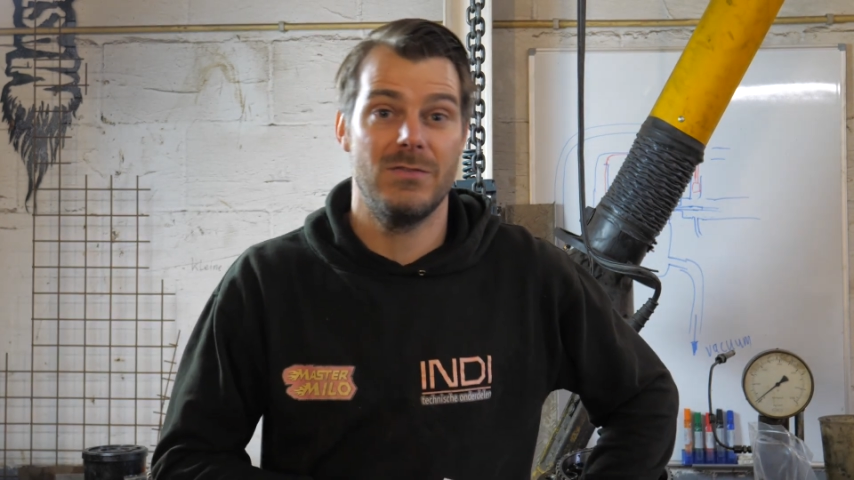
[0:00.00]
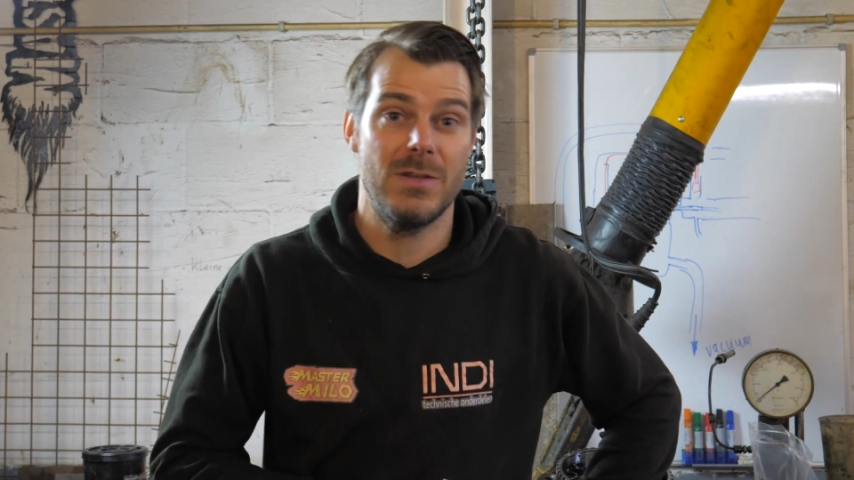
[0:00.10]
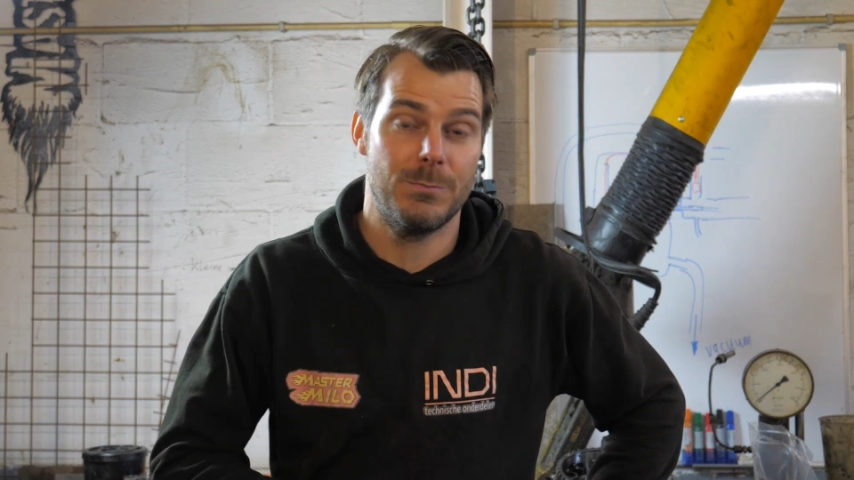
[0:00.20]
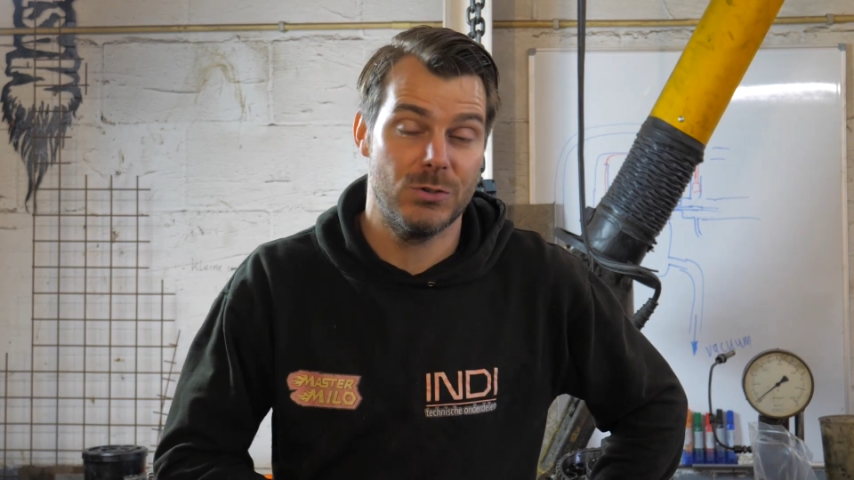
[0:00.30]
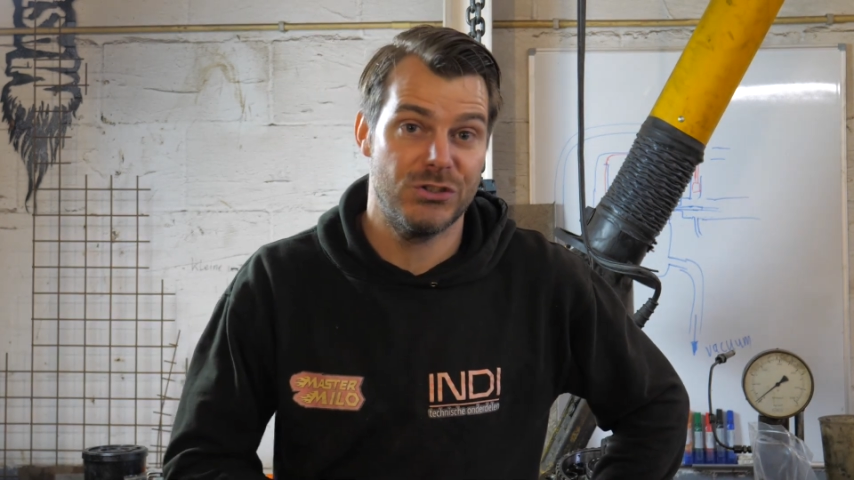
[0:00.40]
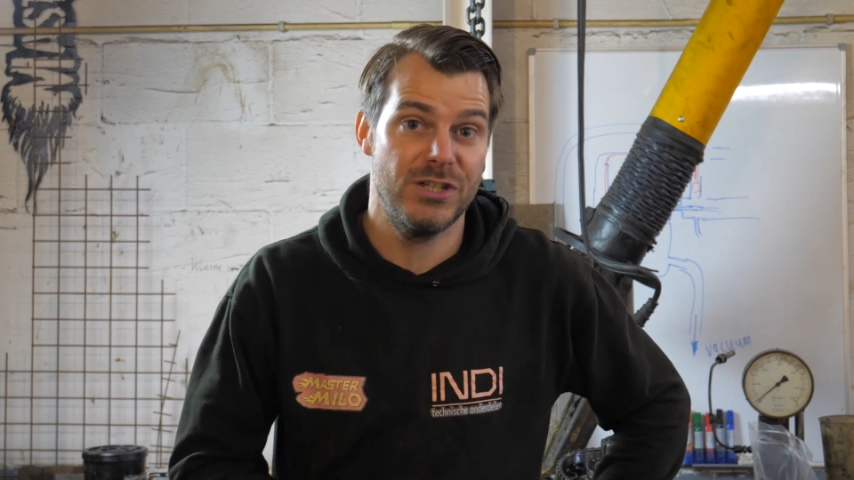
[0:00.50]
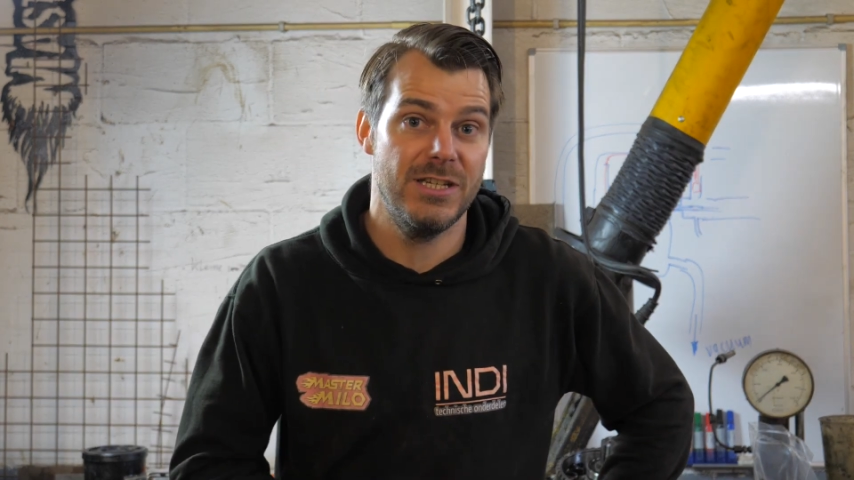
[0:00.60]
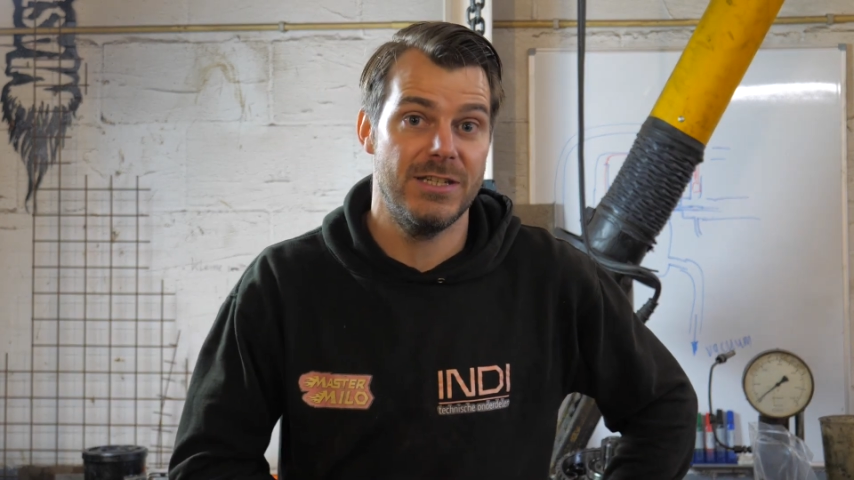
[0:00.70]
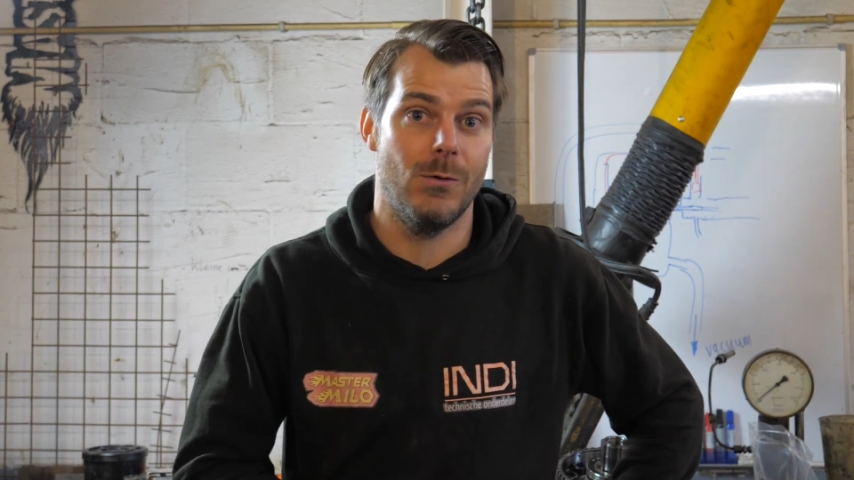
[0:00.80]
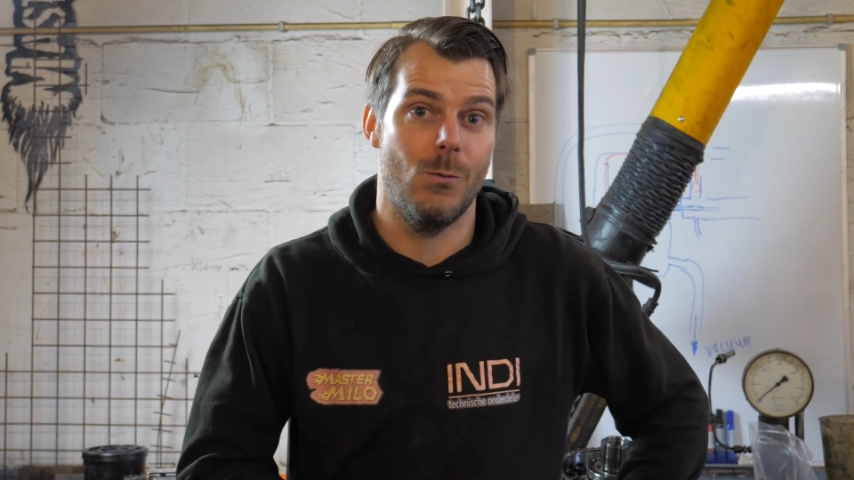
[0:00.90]
we
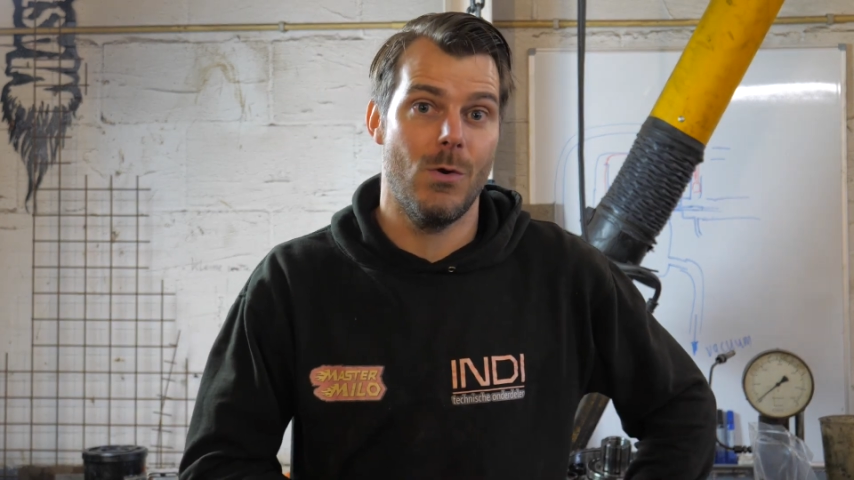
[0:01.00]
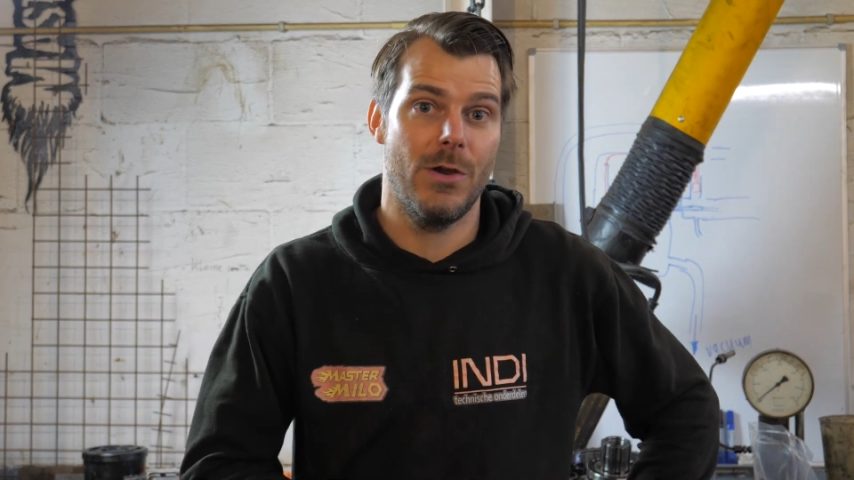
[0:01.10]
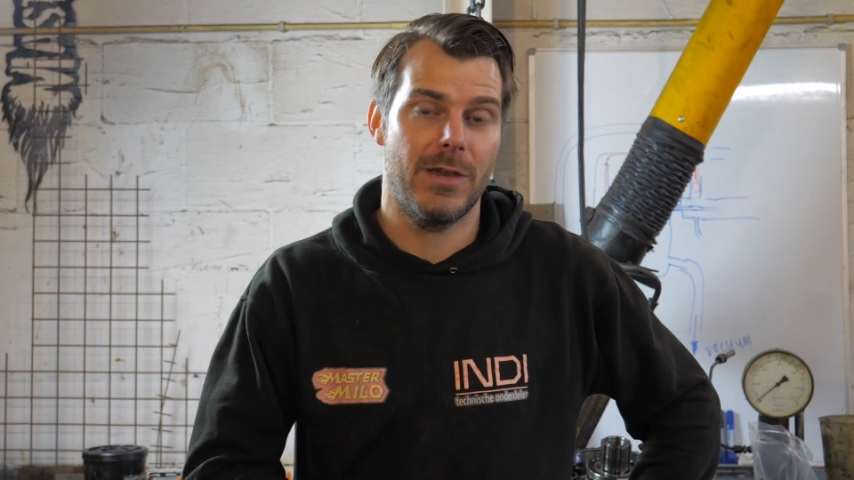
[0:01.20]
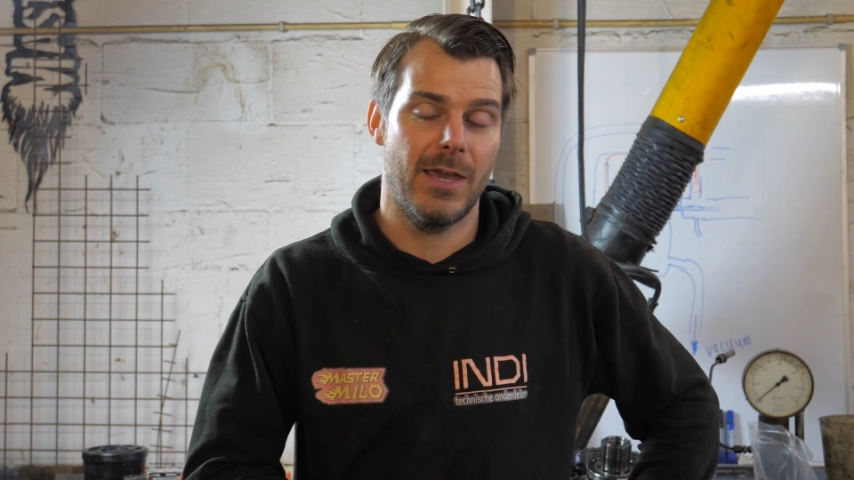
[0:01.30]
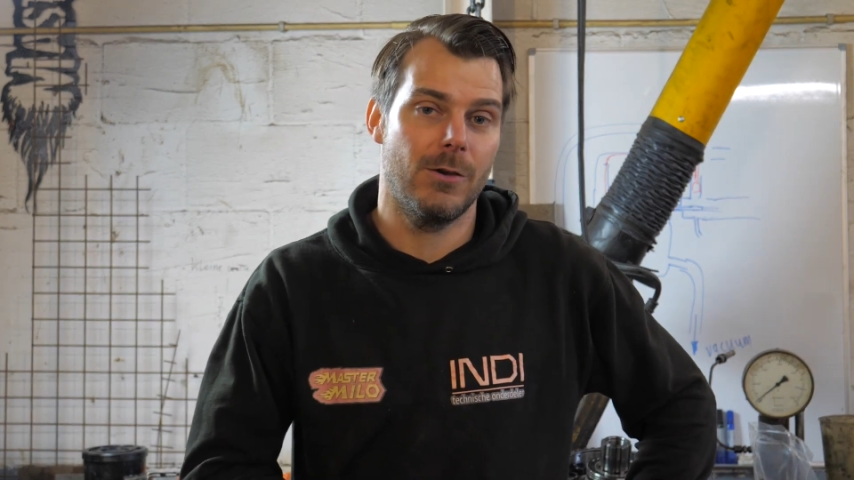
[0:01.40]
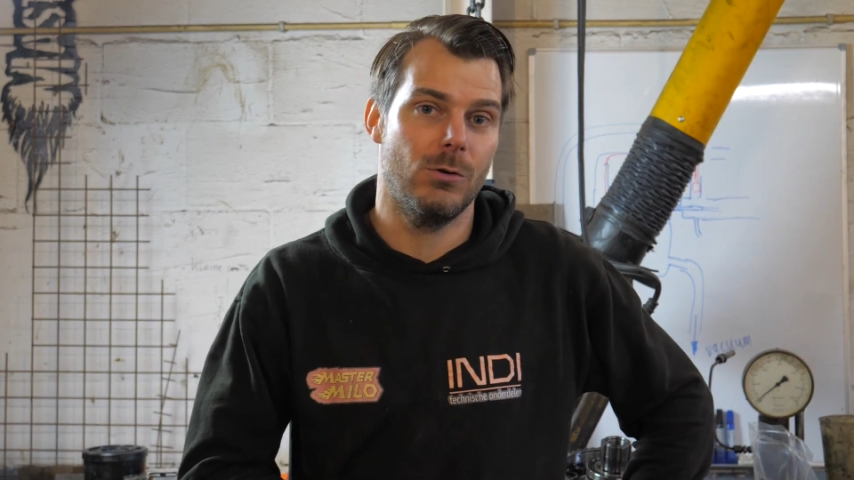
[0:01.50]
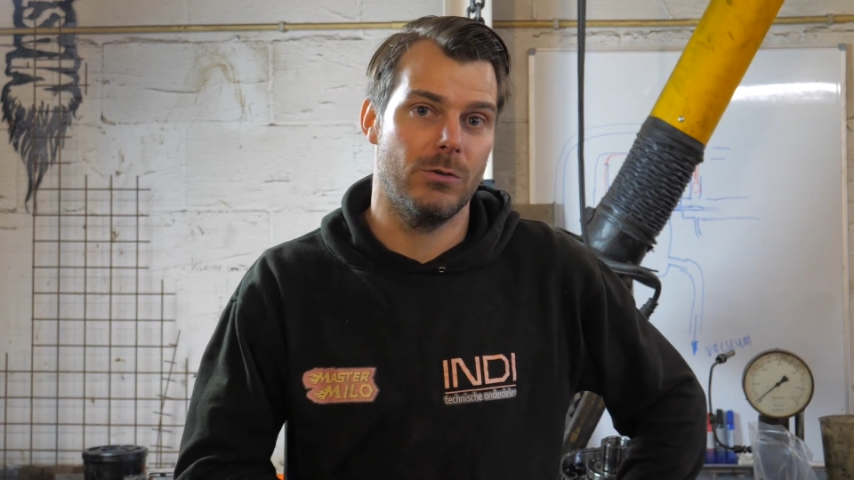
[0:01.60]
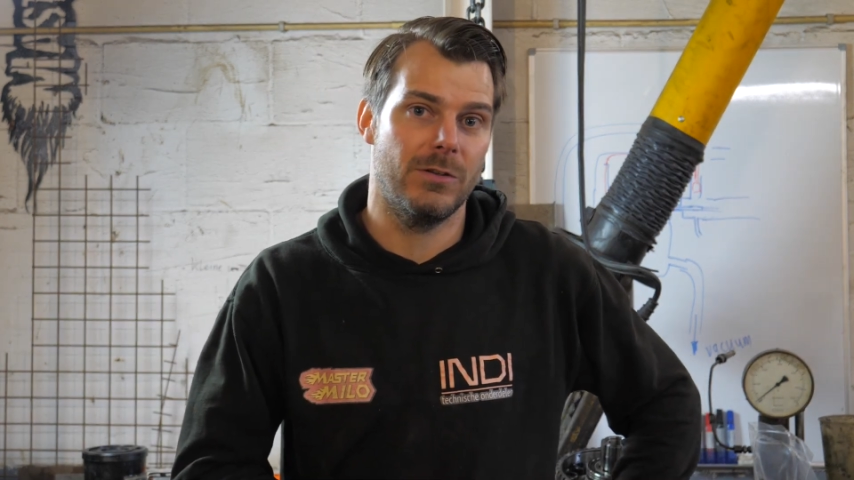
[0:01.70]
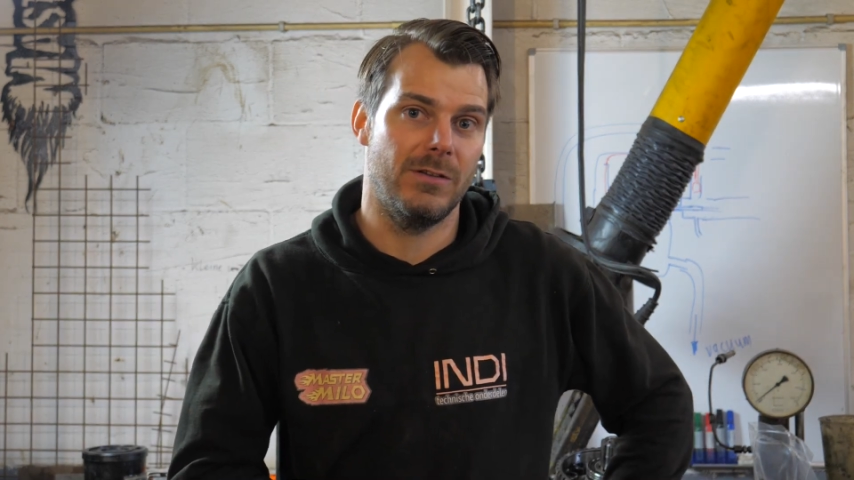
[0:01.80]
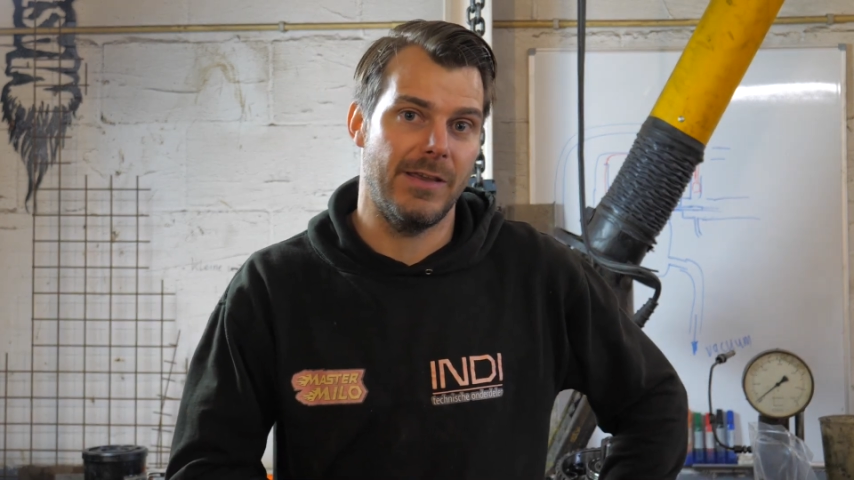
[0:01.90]
proceed working
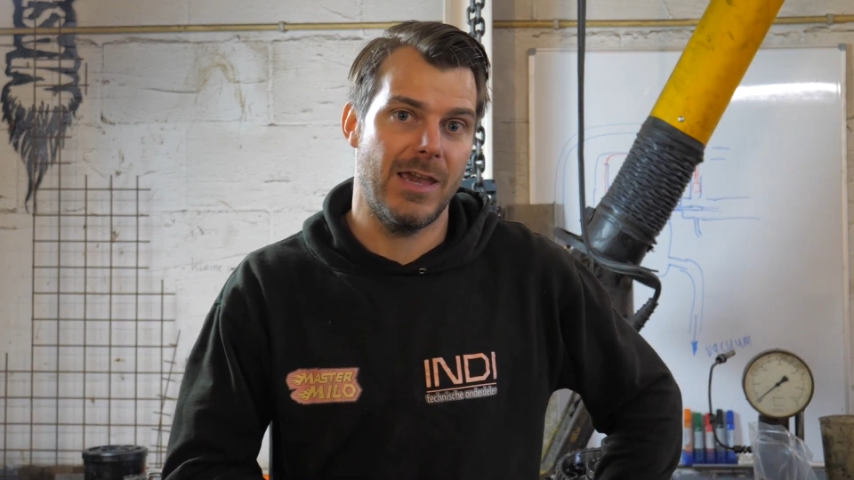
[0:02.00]
on the